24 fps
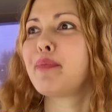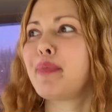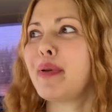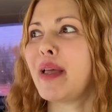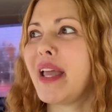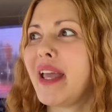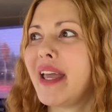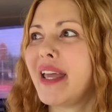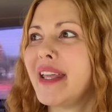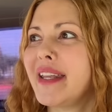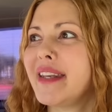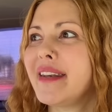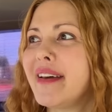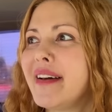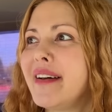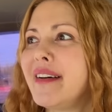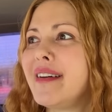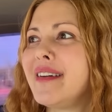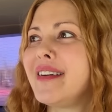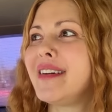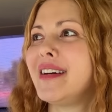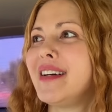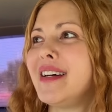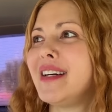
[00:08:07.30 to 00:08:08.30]
been,
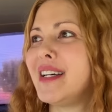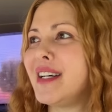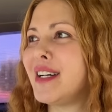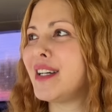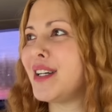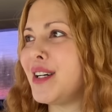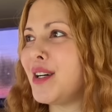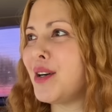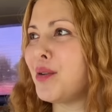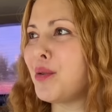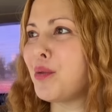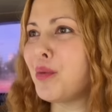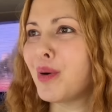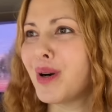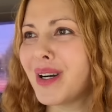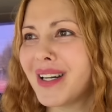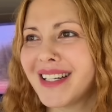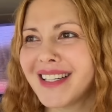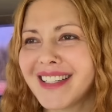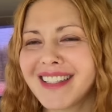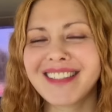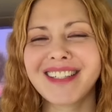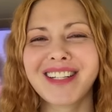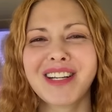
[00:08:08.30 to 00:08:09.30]

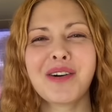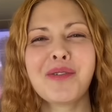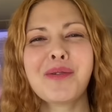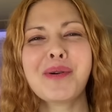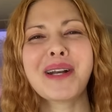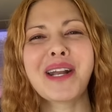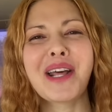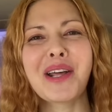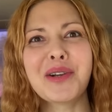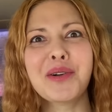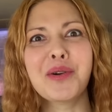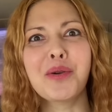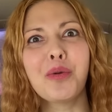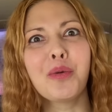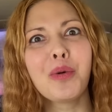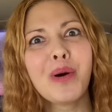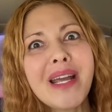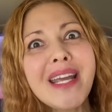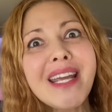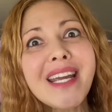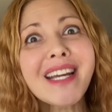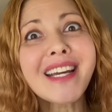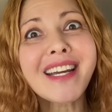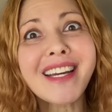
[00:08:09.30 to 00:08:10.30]
what, going on a
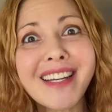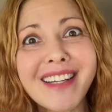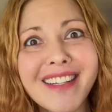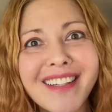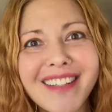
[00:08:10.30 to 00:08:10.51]
week?